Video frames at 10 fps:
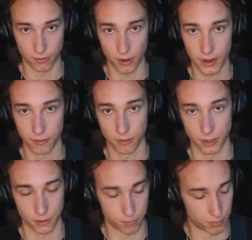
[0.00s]
fret where
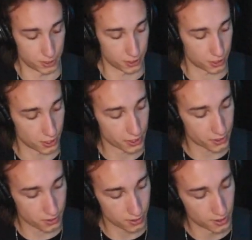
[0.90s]
your positioning
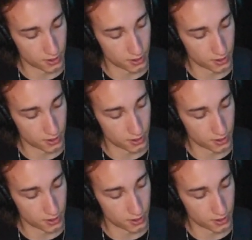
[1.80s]
is.